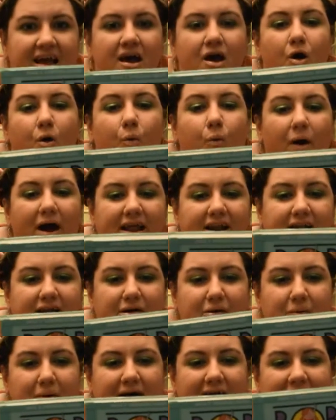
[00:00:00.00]
What
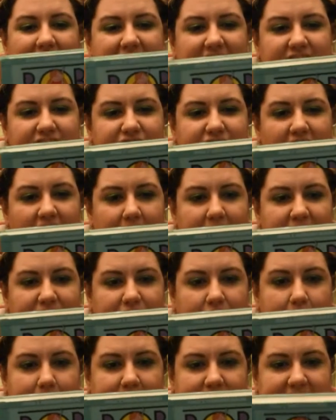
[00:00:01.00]
kind of, if
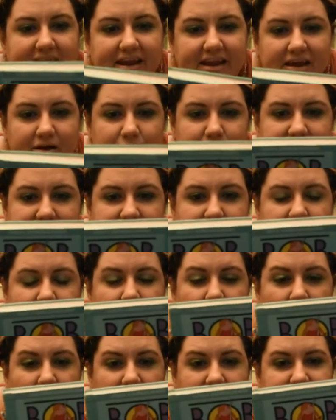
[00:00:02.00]
you're a beginning reader,
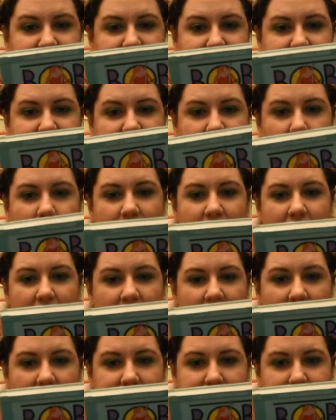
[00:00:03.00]
or if you're a
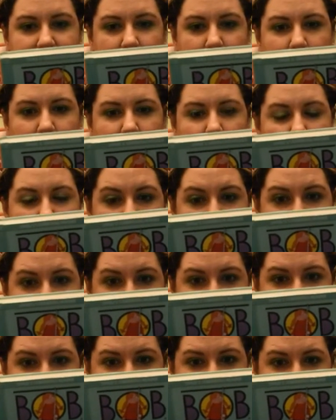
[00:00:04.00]
little
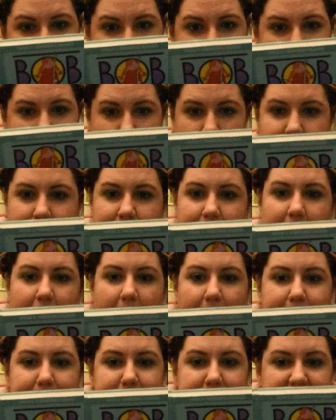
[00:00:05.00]
more like a
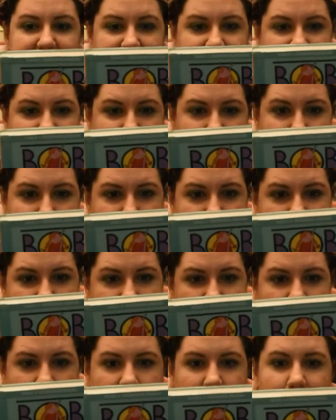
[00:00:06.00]
medium
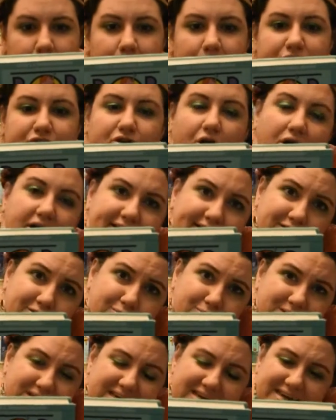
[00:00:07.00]
starting to
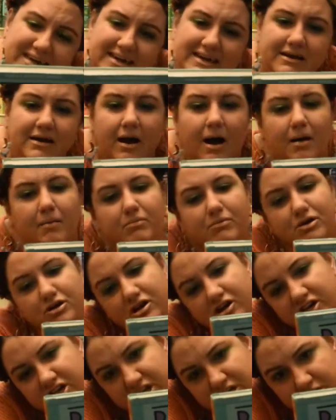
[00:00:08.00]
read,
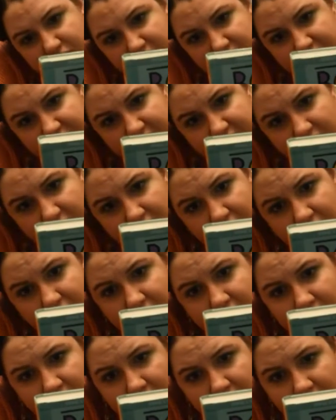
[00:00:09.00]
emerging reader,
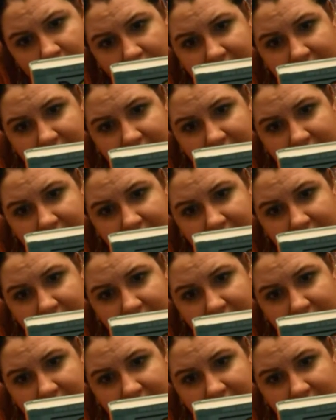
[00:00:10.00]
a